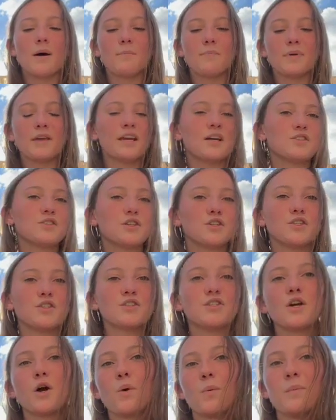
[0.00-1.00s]
because they're
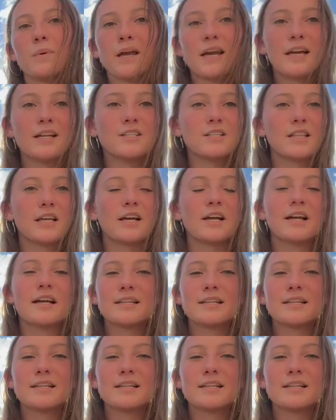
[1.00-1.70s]
so big into the